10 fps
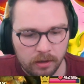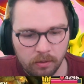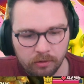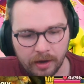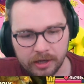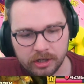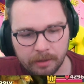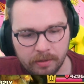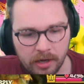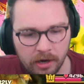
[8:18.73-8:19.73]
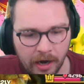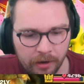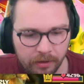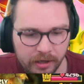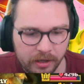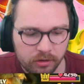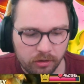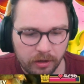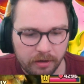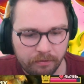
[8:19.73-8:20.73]
Rage up here. I don't think he can
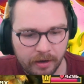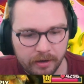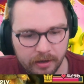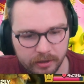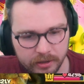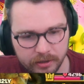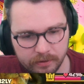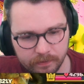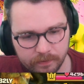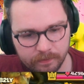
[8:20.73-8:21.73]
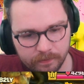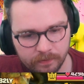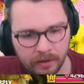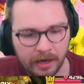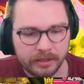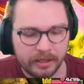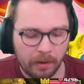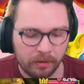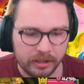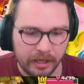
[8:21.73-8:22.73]
truly defend this. Nice, yeah,
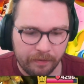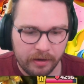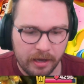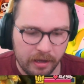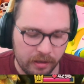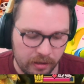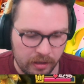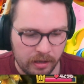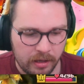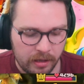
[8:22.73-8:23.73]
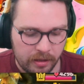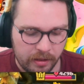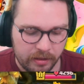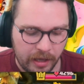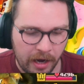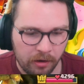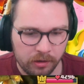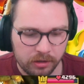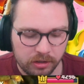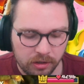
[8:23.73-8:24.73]
170.
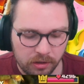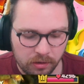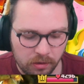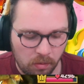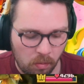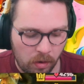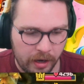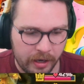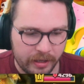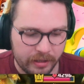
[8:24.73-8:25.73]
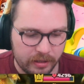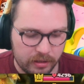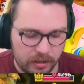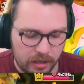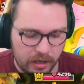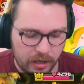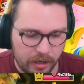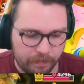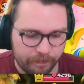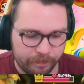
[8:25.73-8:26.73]
Arrows do
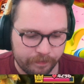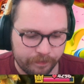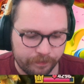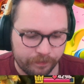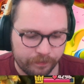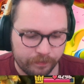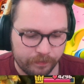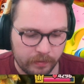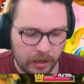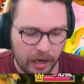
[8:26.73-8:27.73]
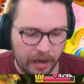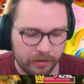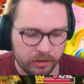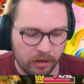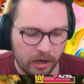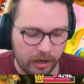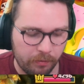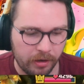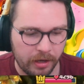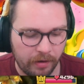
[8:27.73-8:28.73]
111, so not
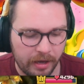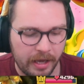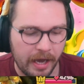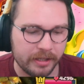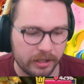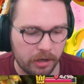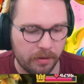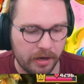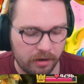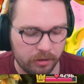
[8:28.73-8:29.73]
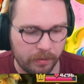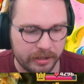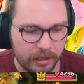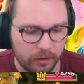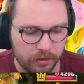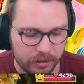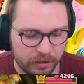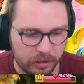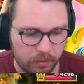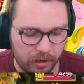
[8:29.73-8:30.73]
enough. We're going to get ready. He has to go in here, otherwise he
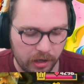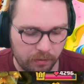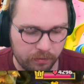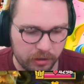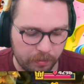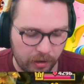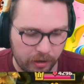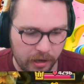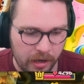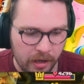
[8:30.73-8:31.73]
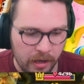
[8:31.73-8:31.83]
loses, so we're going to go for the Sparky.